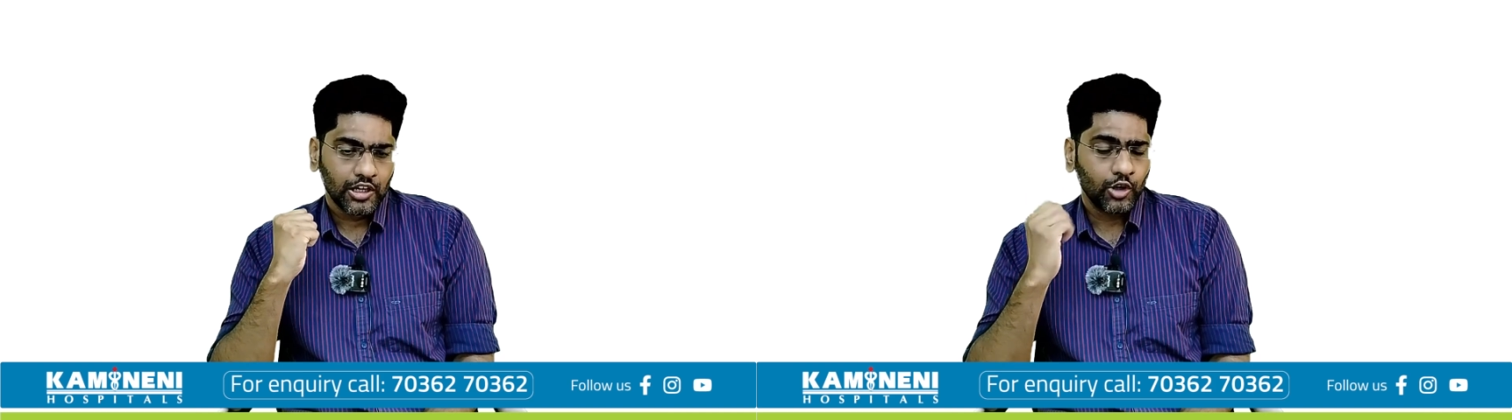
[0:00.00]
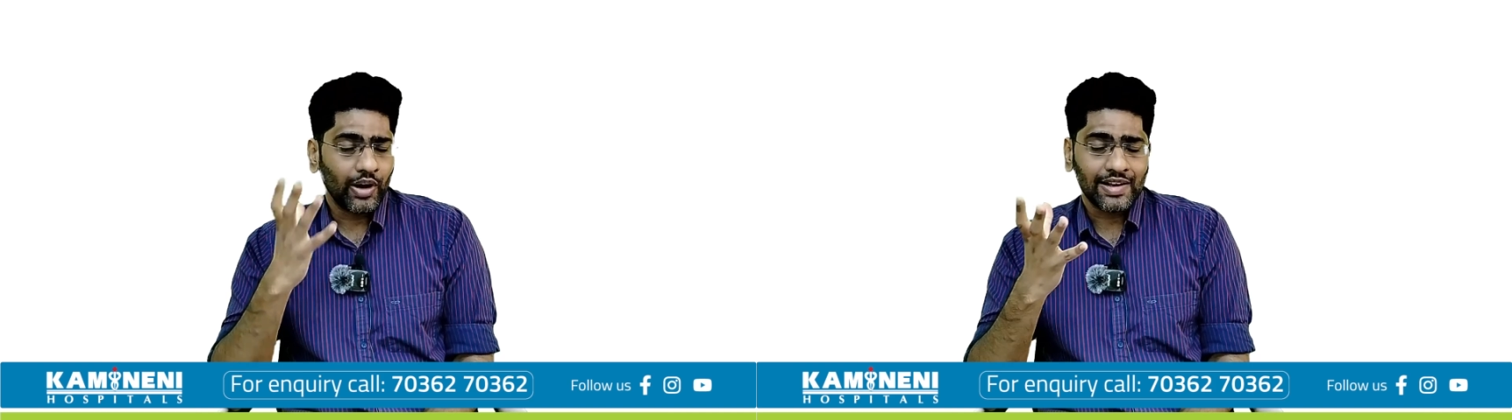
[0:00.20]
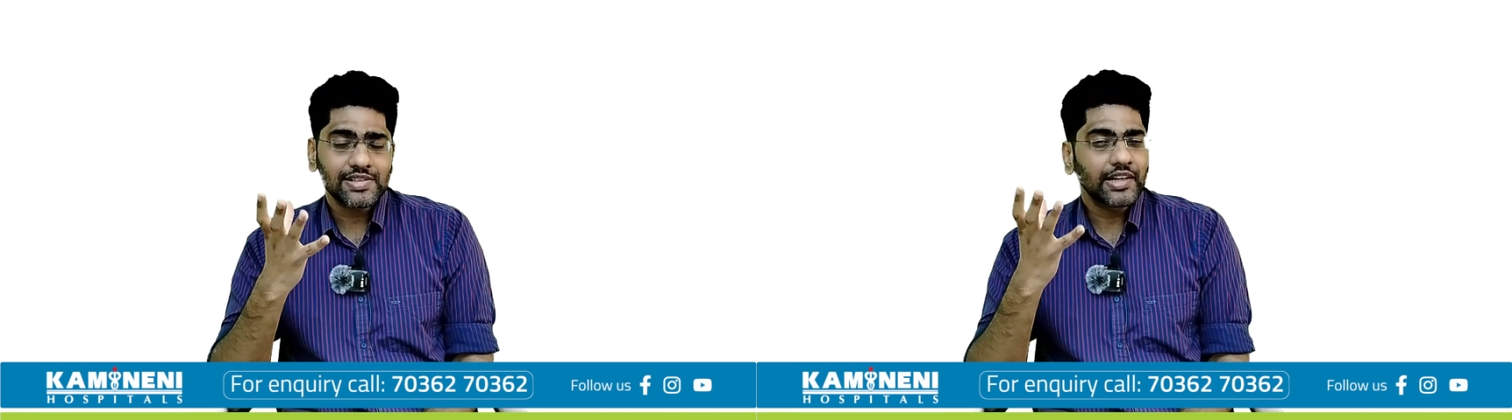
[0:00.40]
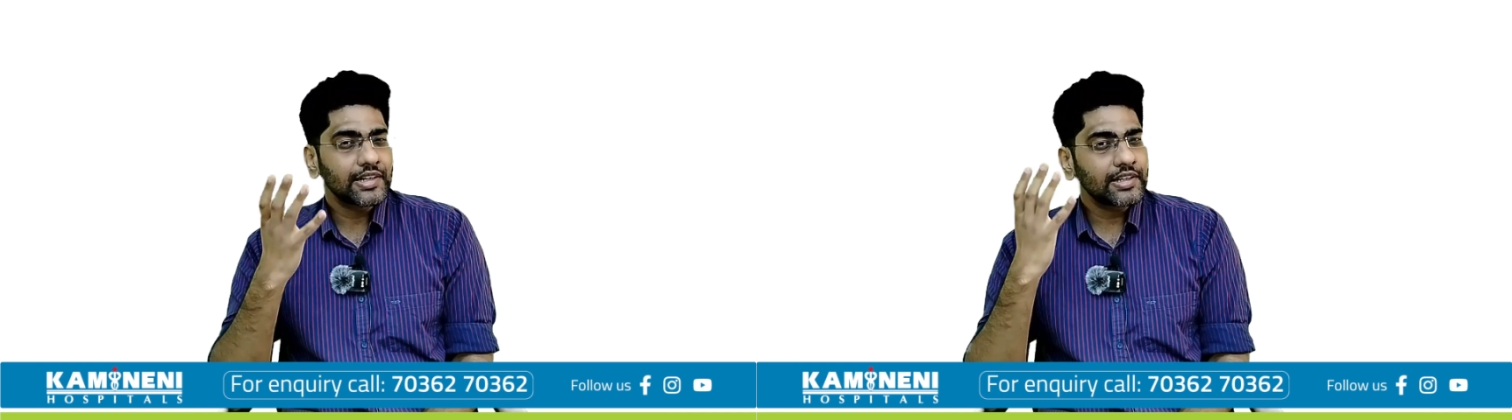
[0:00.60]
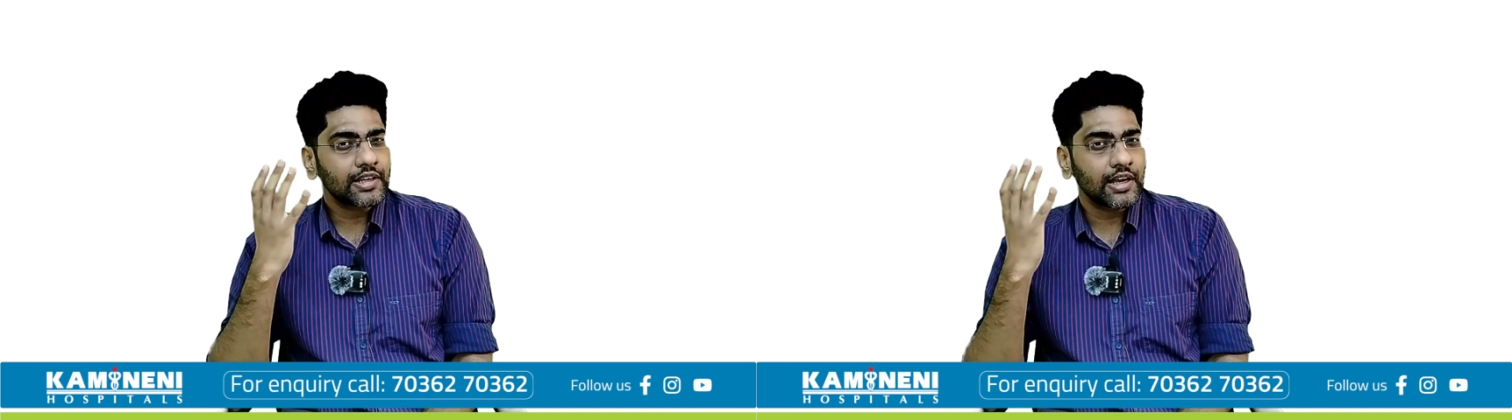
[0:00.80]
Now,
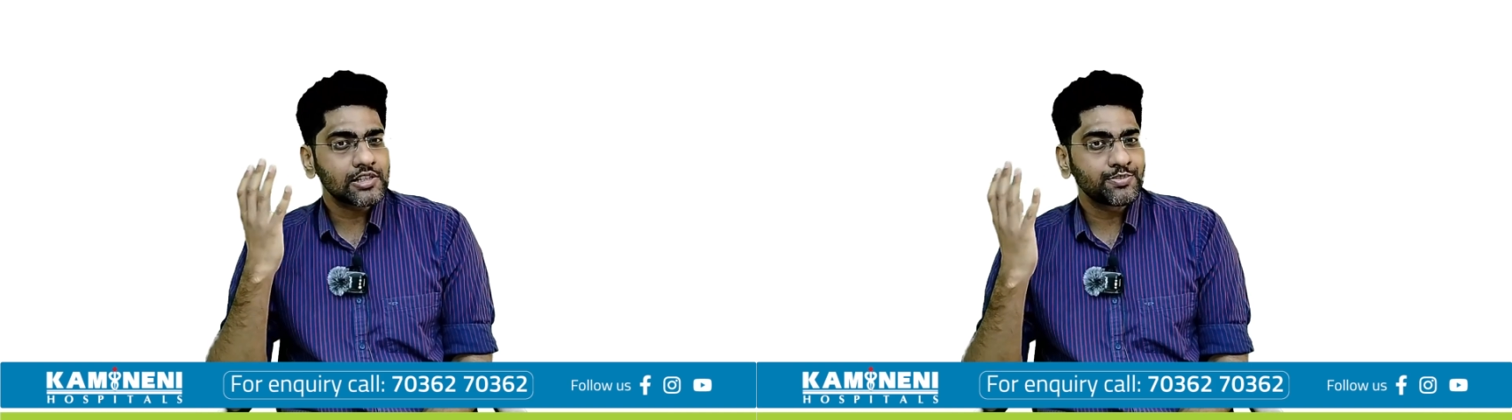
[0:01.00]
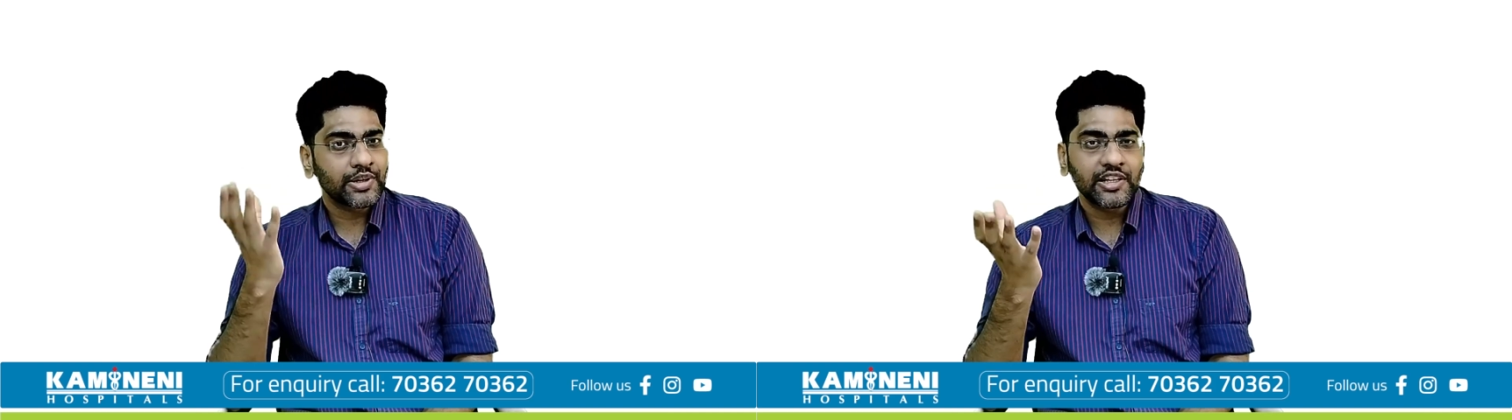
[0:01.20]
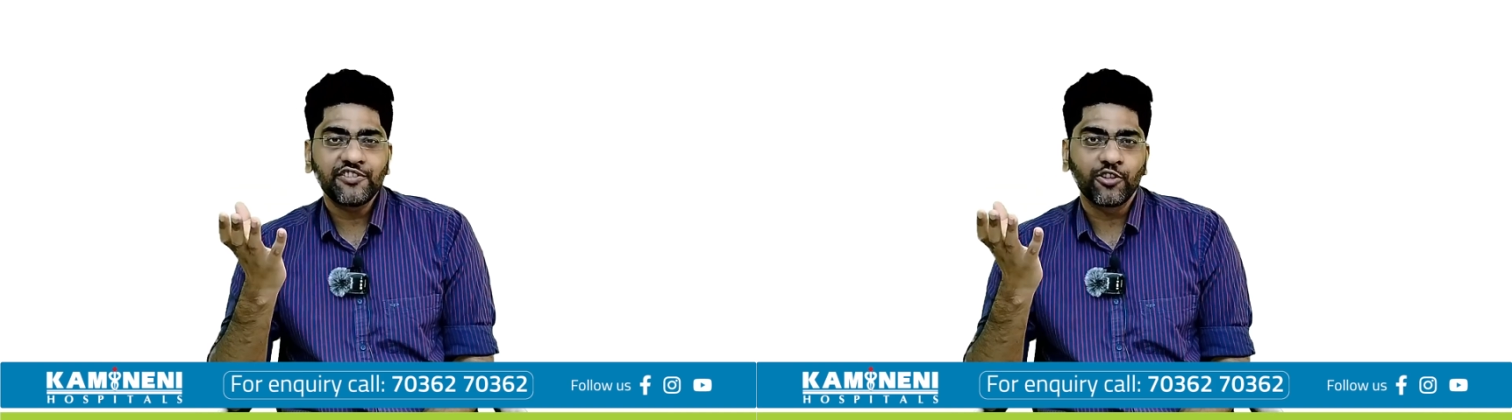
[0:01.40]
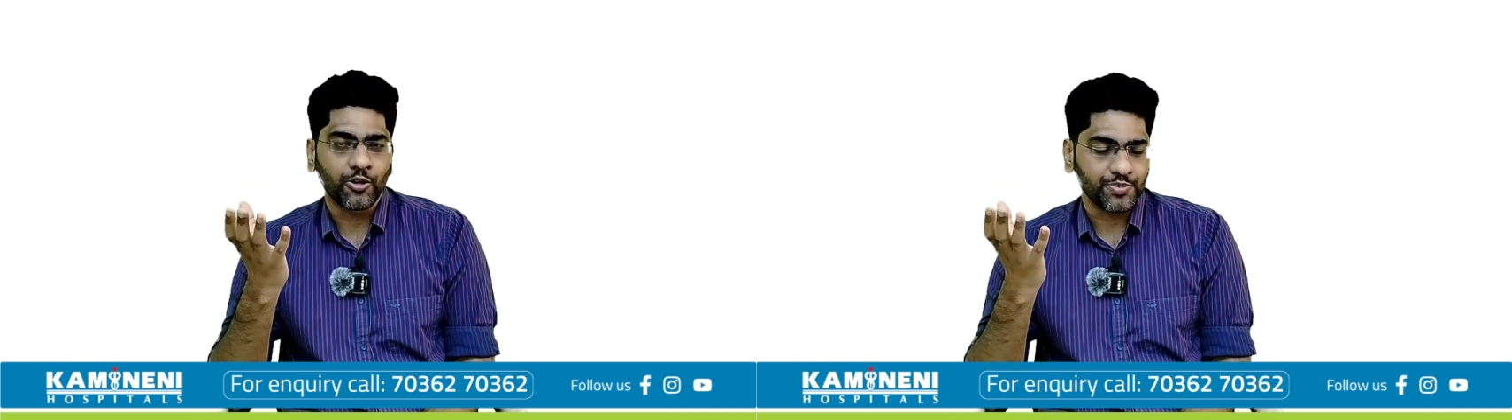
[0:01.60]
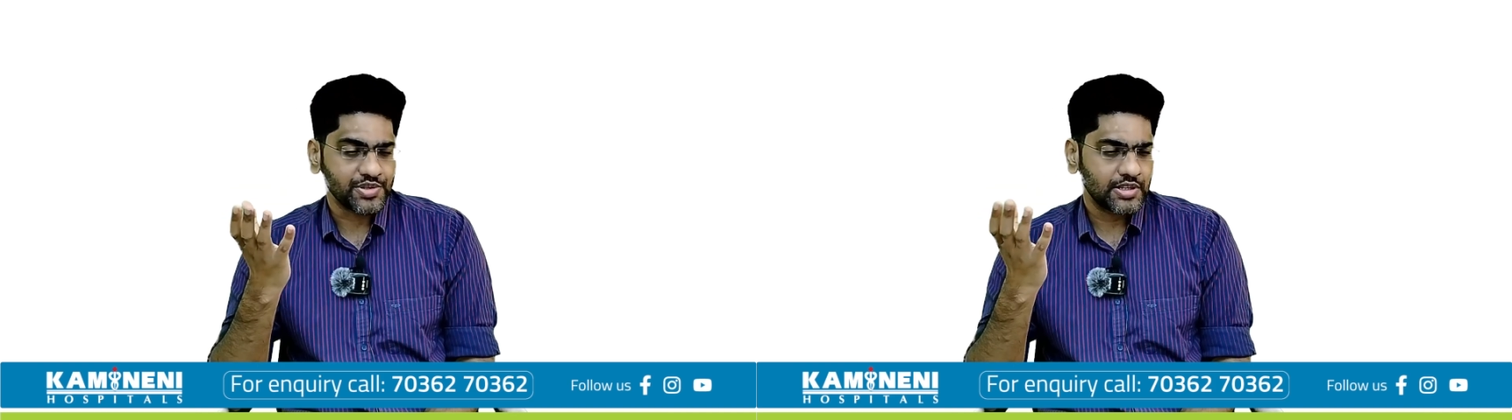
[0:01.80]
anxiety has many
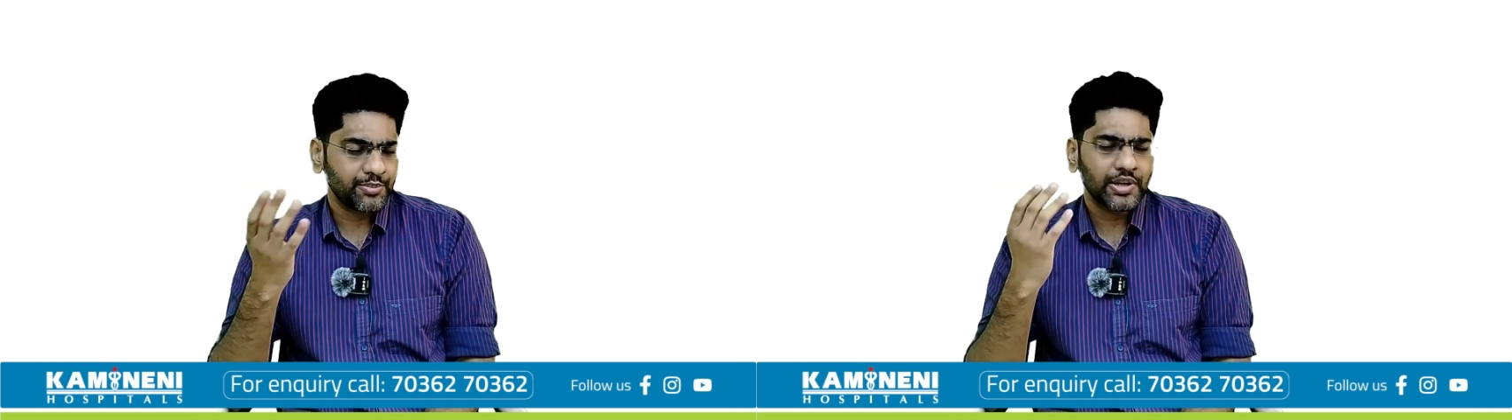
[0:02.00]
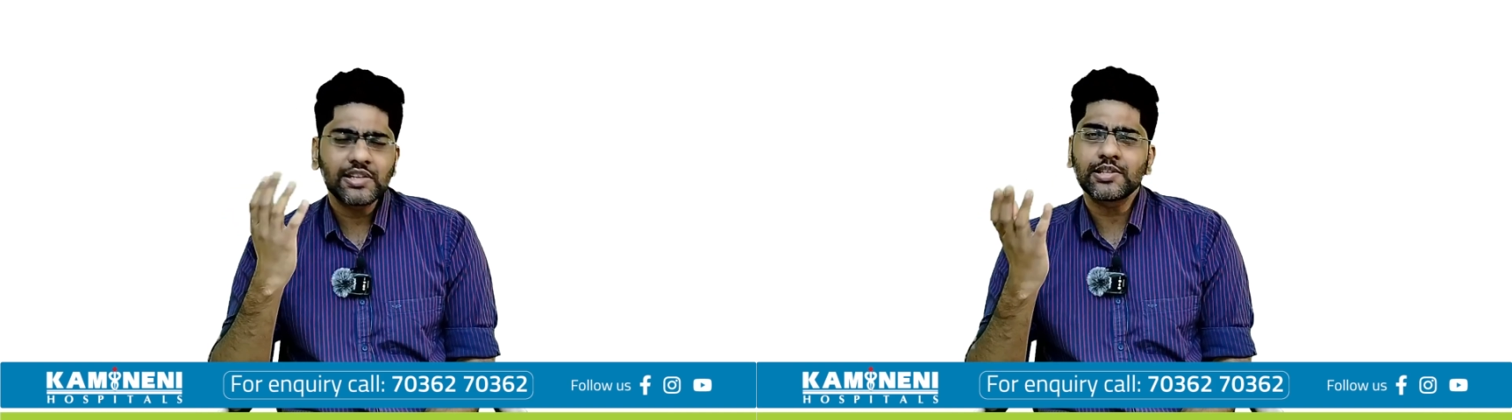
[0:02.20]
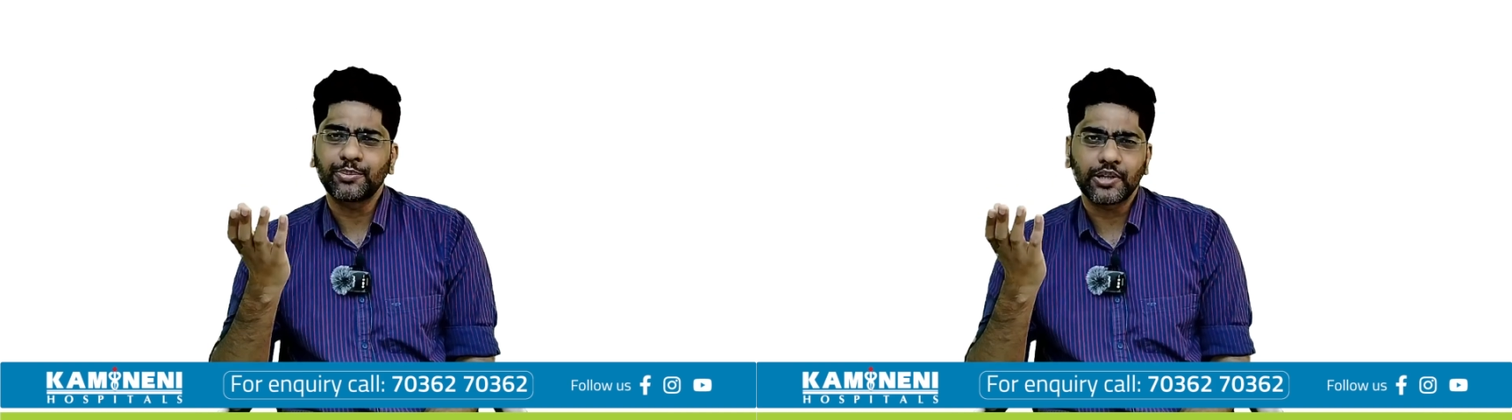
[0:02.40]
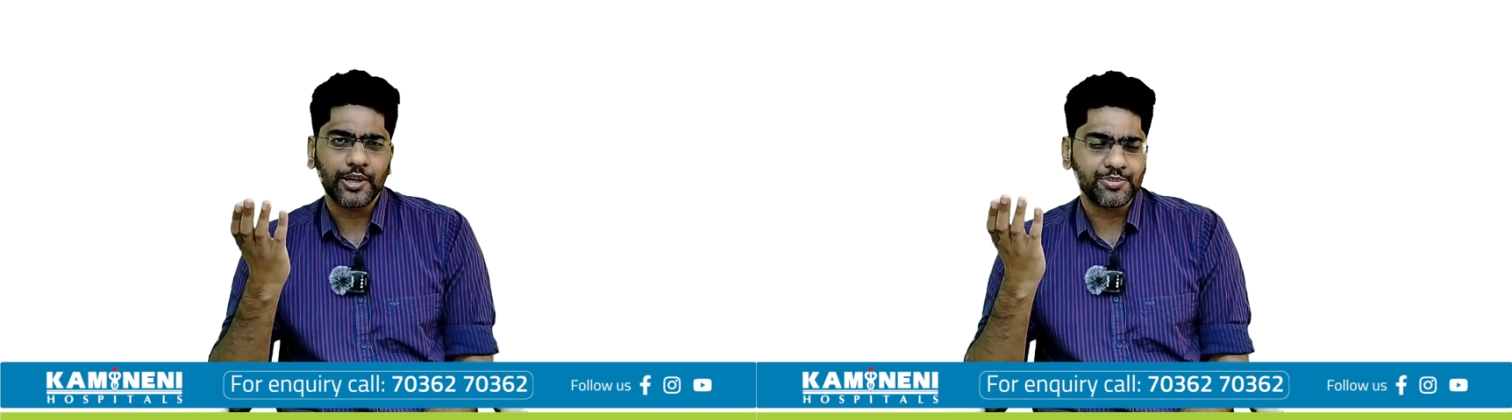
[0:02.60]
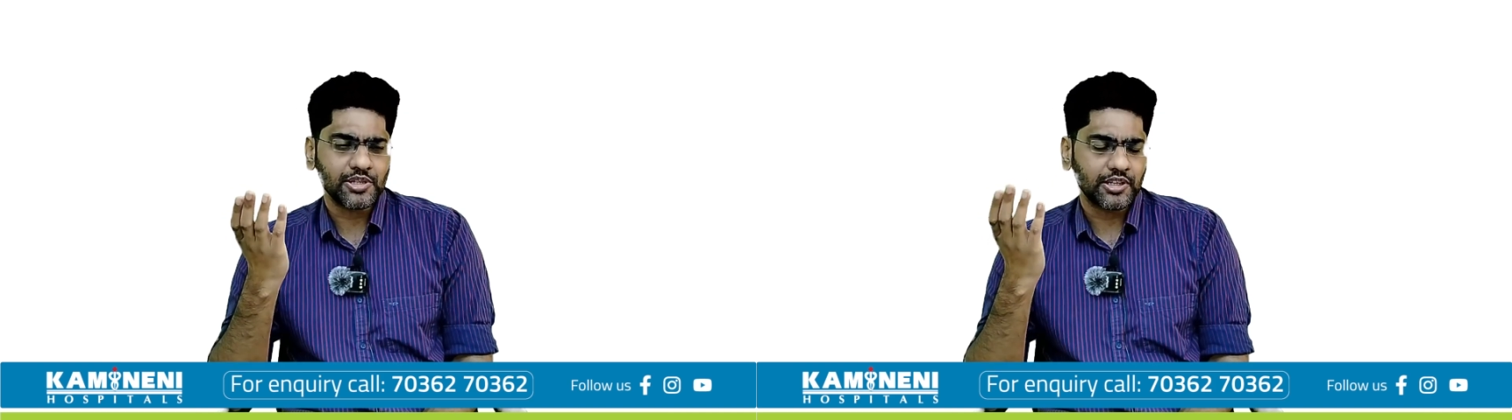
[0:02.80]
forms. There are many
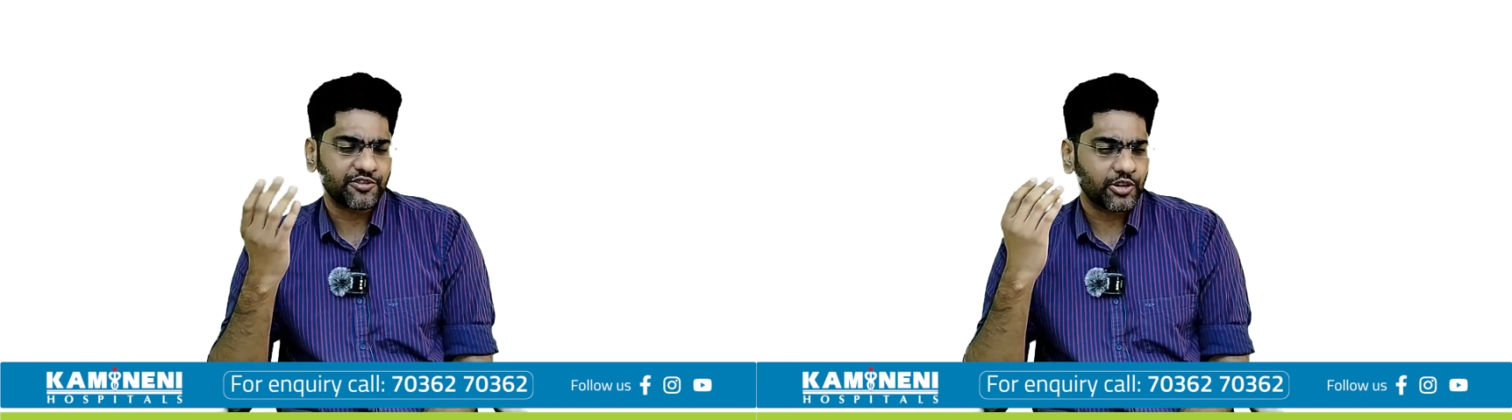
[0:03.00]
subtypes in it.